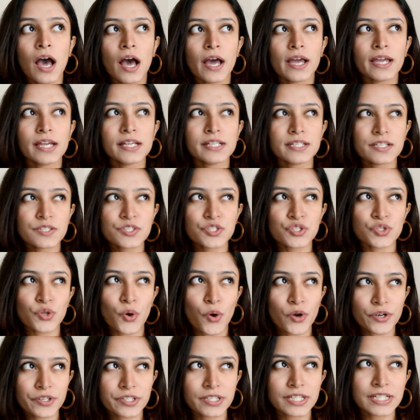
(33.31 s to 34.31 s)
It is
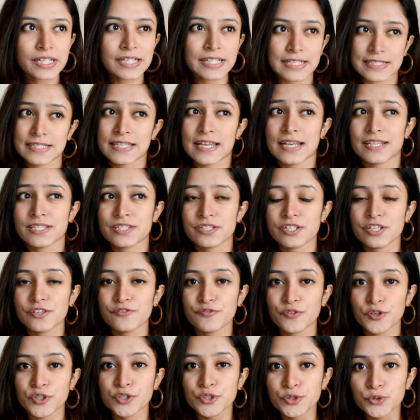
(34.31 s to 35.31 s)
not really necessary
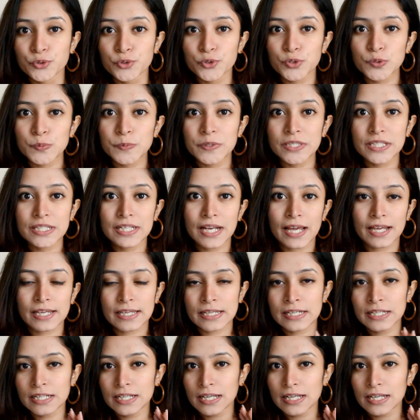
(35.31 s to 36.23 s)
for you to be like an